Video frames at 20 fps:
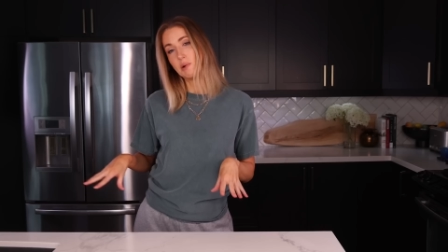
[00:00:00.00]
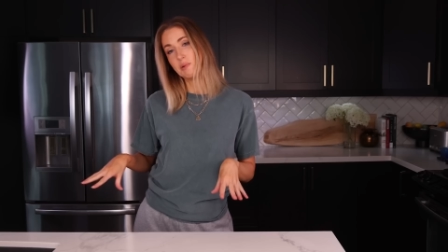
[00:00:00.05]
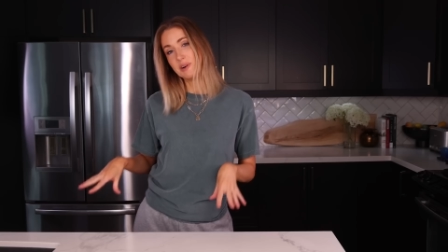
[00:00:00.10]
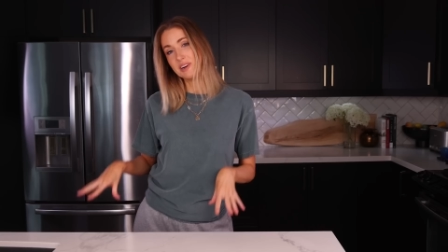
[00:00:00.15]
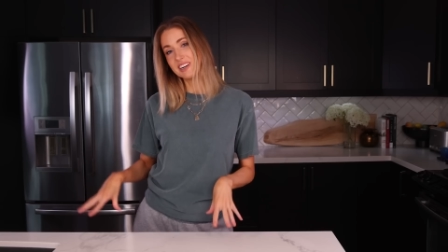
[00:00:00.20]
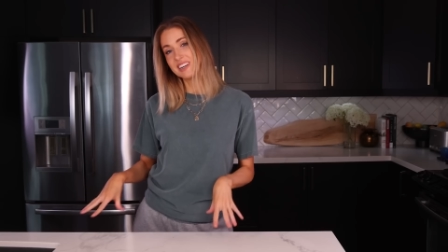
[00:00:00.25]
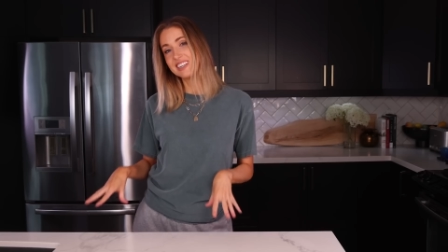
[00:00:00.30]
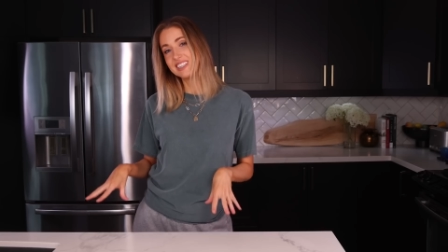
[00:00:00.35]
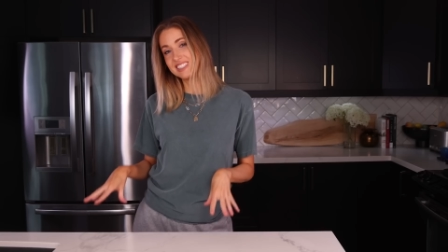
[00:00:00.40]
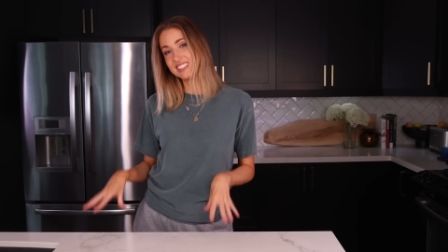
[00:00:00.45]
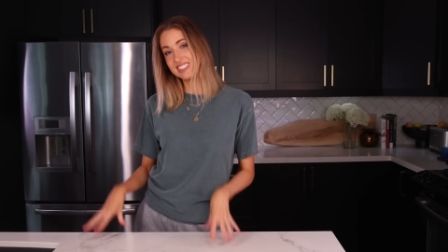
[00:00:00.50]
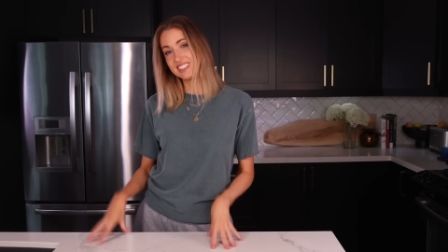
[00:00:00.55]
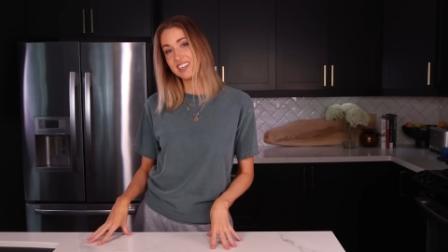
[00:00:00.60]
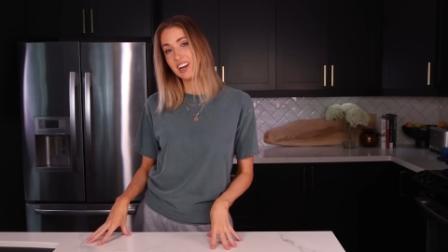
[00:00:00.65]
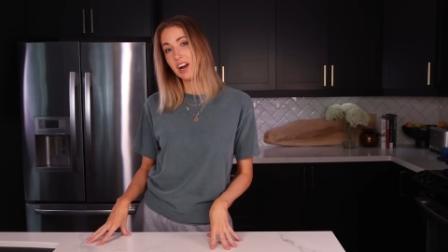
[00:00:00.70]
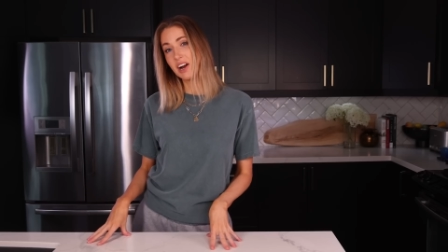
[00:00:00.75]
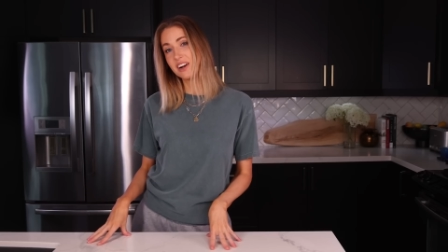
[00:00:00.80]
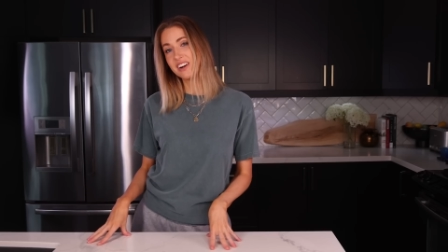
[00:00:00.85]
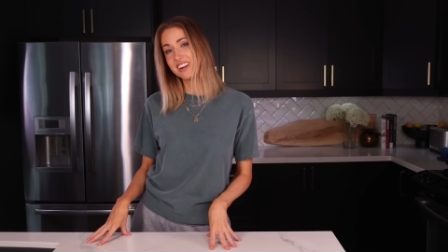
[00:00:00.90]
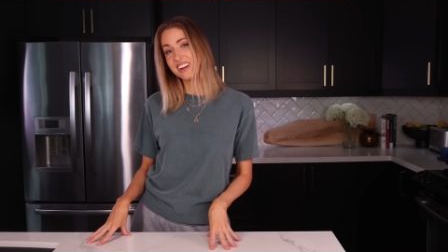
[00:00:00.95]
And we're gonna
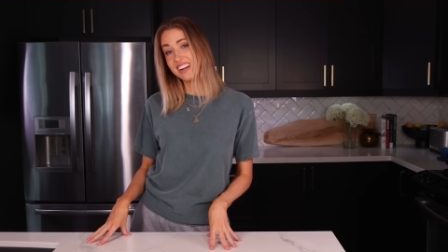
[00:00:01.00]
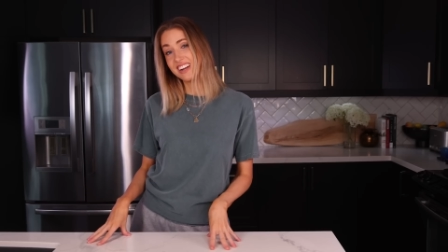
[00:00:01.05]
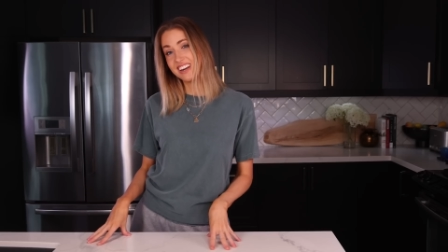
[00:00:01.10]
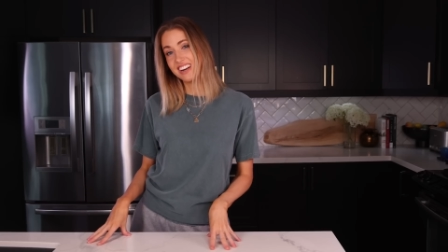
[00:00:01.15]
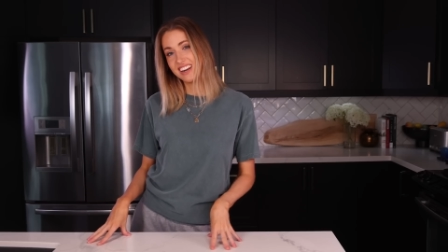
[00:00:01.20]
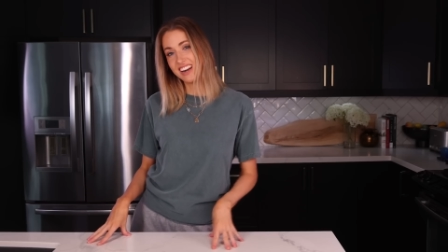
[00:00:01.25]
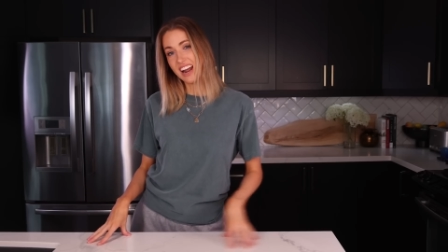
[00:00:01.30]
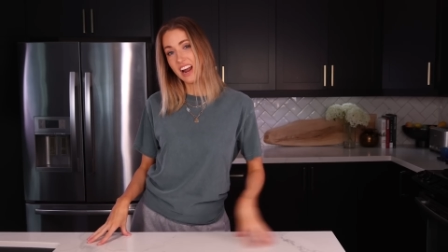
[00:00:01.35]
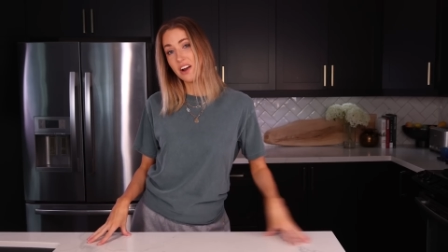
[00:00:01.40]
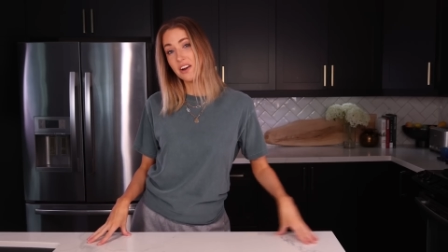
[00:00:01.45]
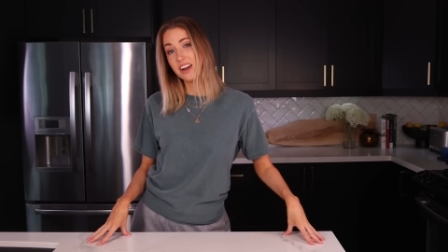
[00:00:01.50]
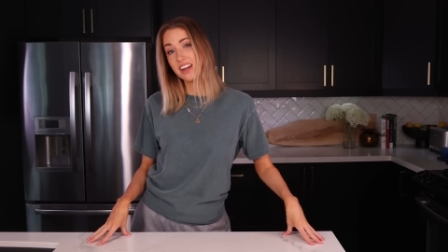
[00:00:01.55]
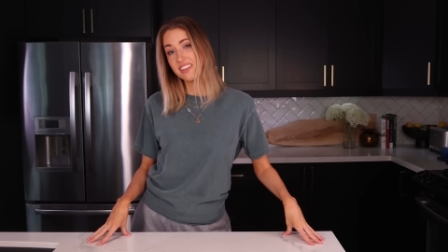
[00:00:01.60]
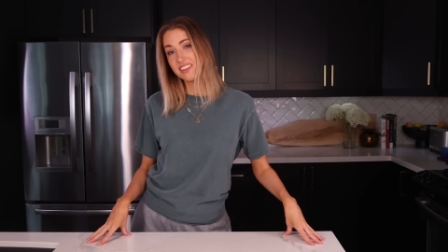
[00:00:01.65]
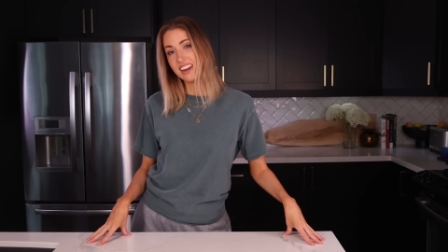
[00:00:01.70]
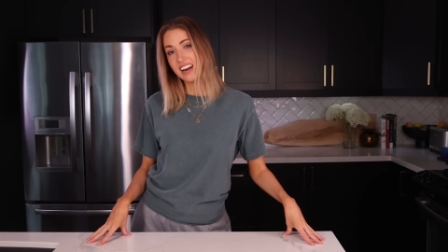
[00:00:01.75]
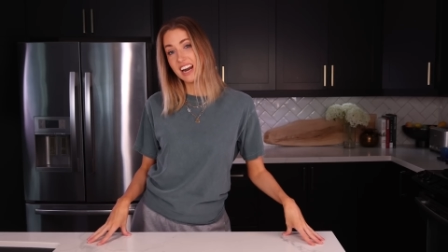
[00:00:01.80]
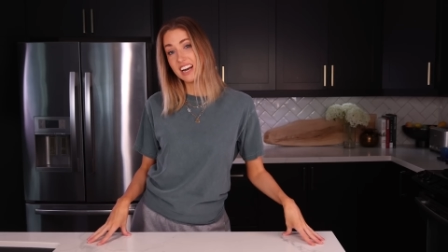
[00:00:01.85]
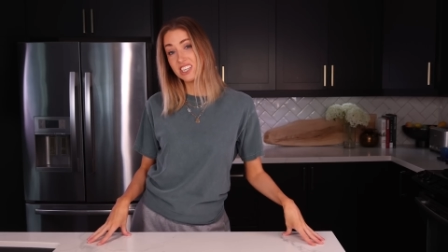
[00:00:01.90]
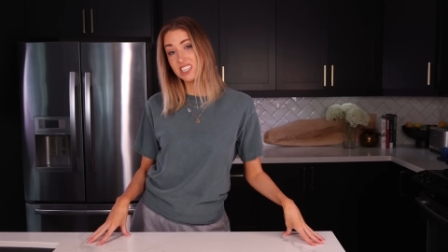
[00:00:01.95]
start in an area
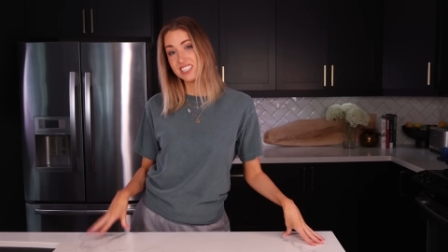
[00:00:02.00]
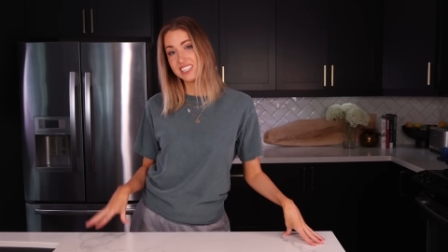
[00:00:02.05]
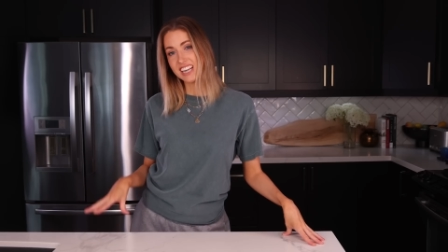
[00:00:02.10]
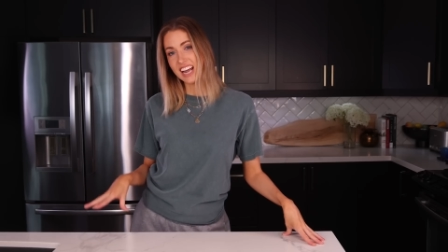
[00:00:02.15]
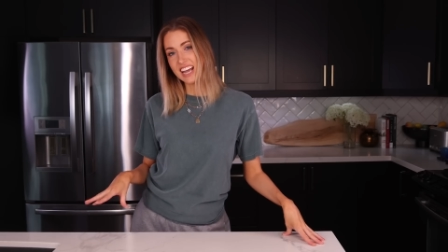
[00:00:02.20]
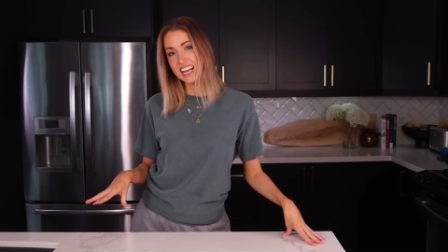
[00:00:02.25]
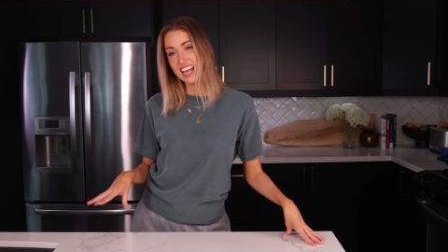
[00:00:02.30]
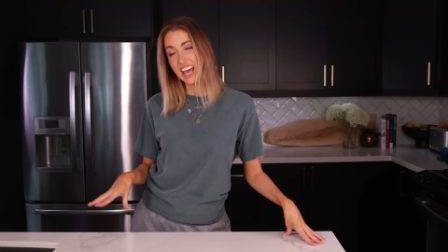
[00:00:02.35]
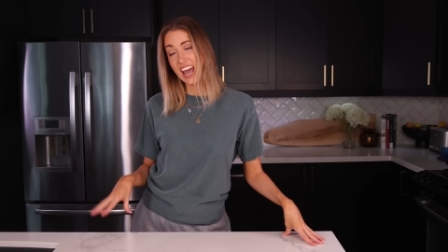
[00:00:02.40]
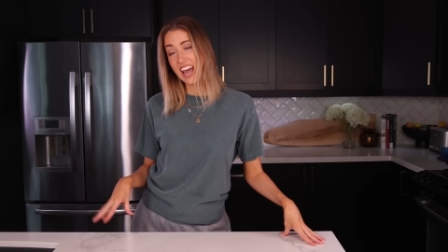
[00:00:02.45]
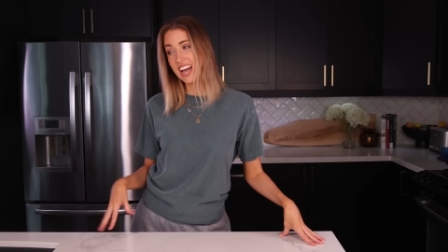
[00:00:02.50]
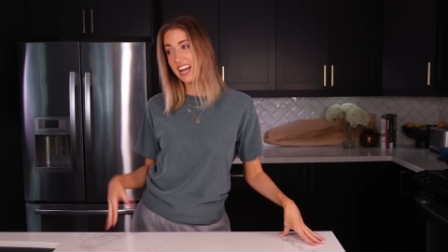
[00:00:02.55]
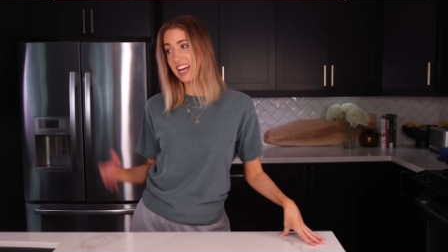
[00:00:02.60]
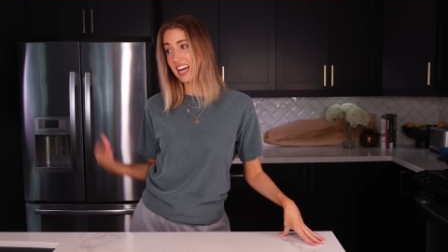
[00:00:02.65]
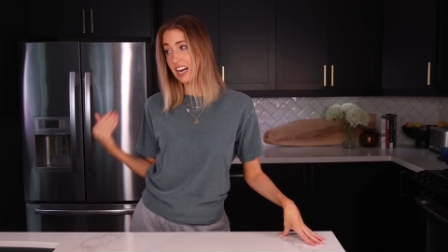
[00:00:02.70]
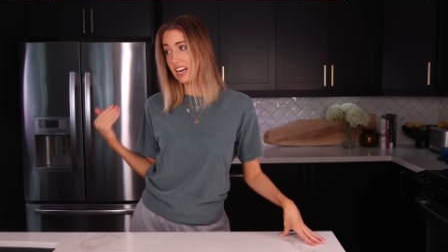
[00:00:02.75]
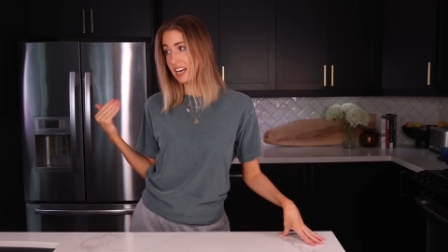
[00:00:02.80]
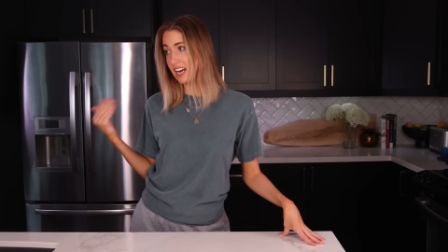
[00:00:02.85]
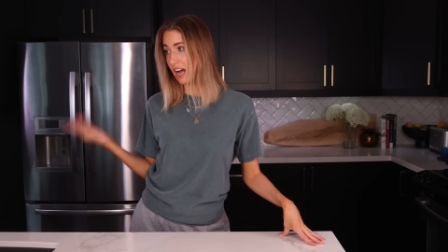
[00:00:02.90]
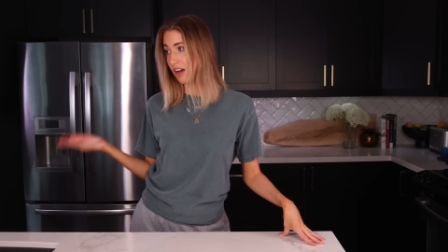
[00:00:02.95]
that I can't
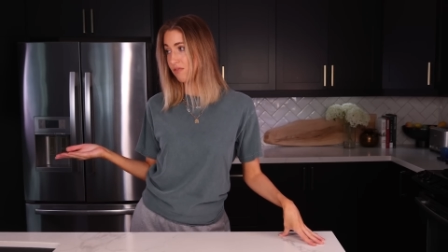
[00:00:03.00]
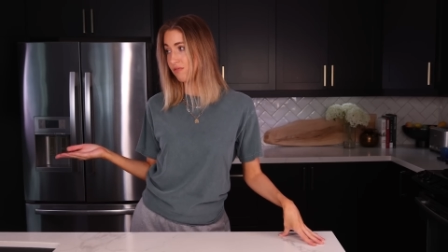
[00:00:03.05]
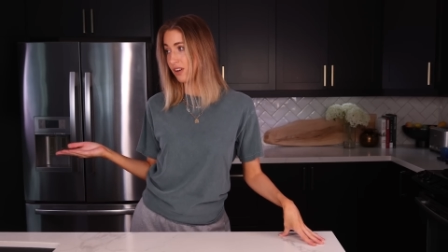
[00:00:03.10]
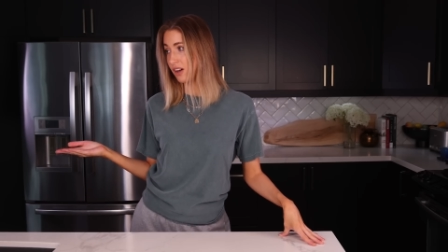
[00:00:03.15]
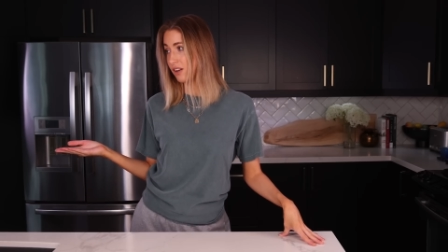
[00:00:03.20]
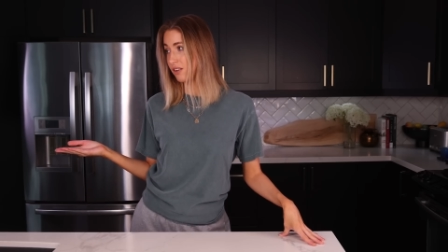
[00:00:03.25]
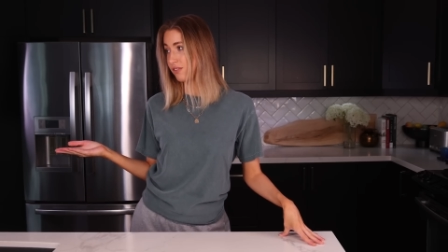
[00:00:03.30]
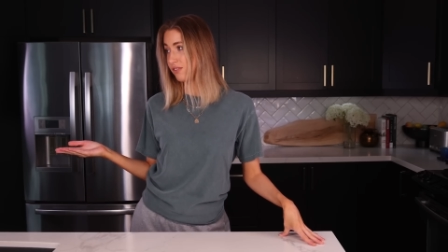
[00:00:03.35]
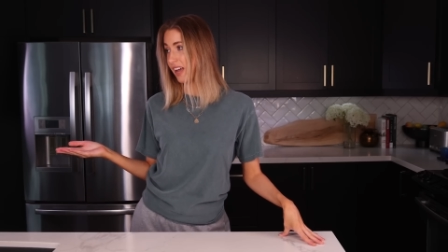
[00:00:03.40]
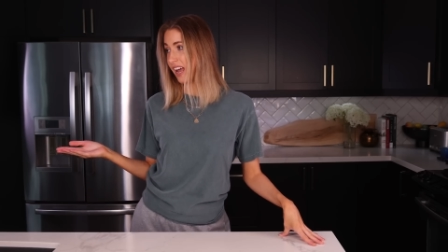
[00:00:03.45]
get enough of,